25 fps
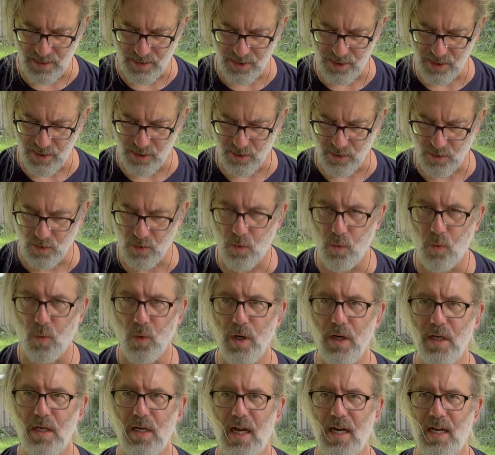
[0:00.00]
So you're
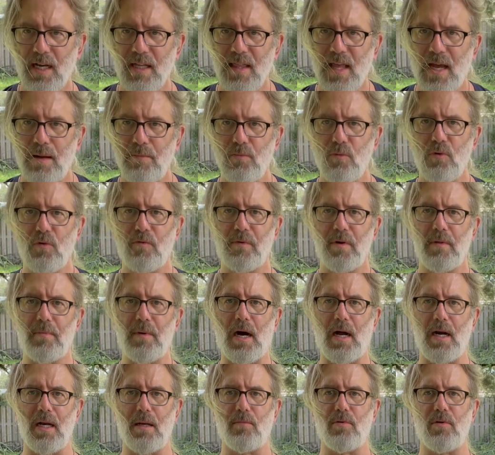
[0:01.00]
coordinating that movement of the
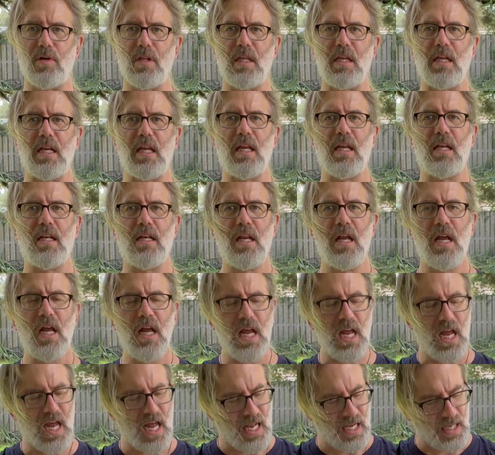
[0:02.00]
body, breathing in
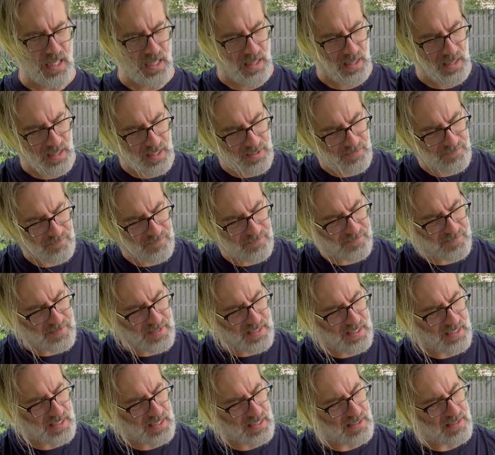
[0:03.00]
and
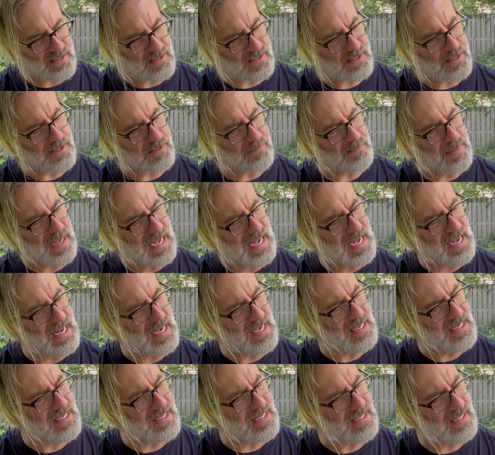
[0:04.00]
lifting,
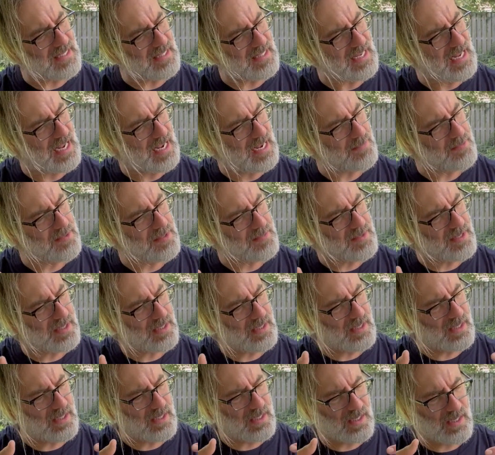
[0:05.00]
expanding the
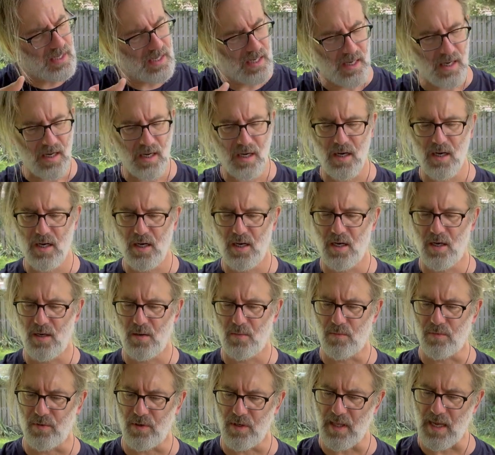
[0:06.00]
abdomen.
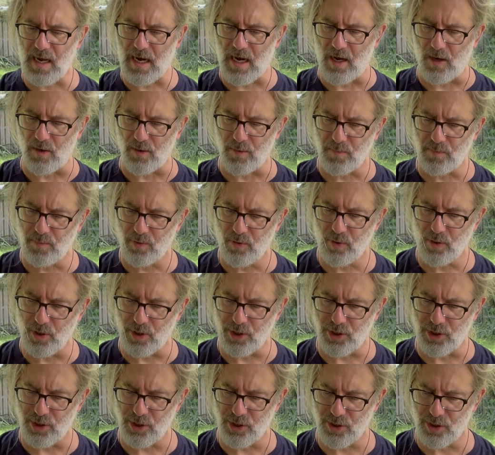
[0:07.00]
Breathe out,
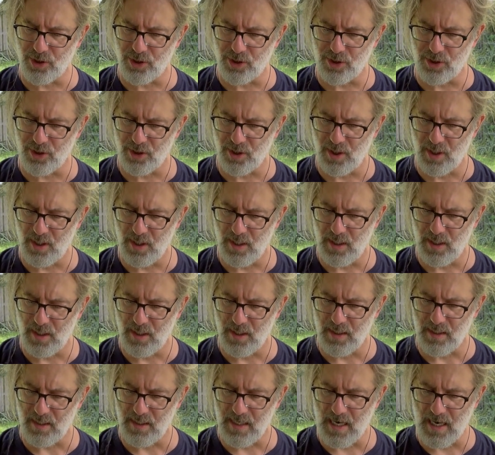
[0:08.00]
push
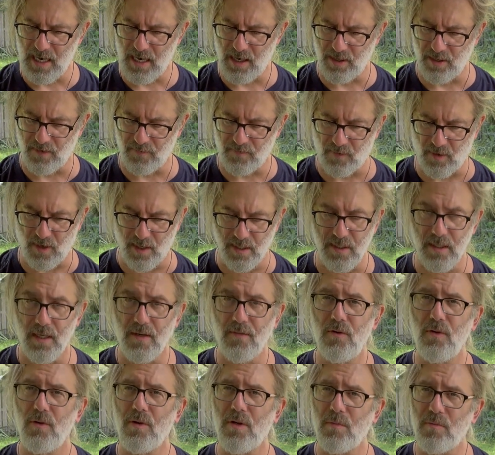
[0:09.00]
down in front. And
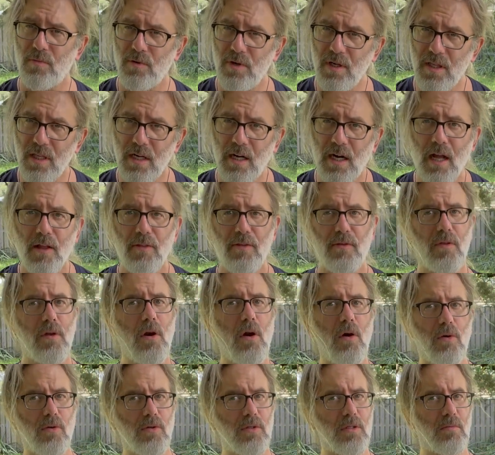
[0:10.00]
if you can breathe in and out through the
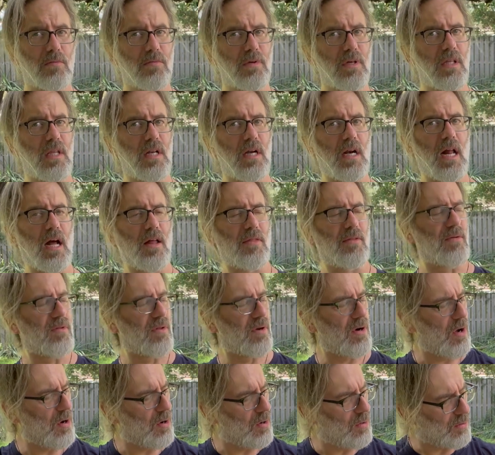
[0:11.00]
nose, then breathe in and out through the
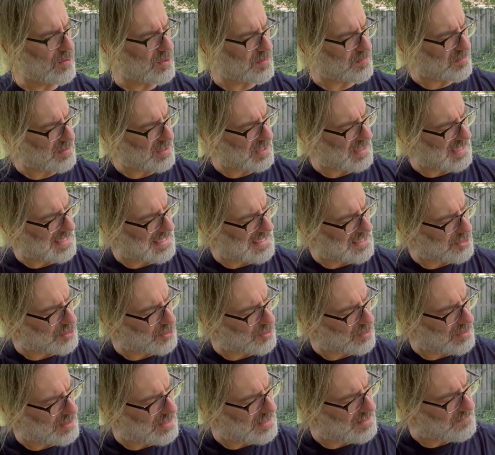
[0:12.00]
nose, breathing in as you
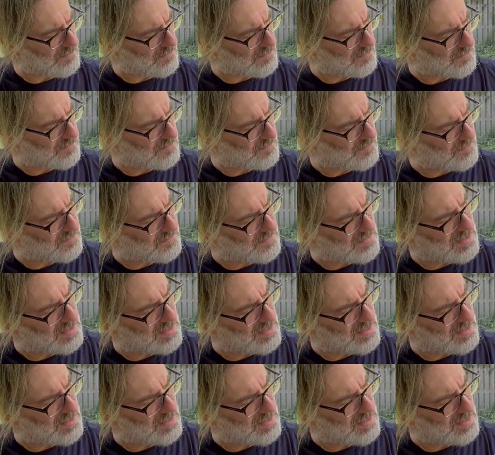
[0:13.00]
lift.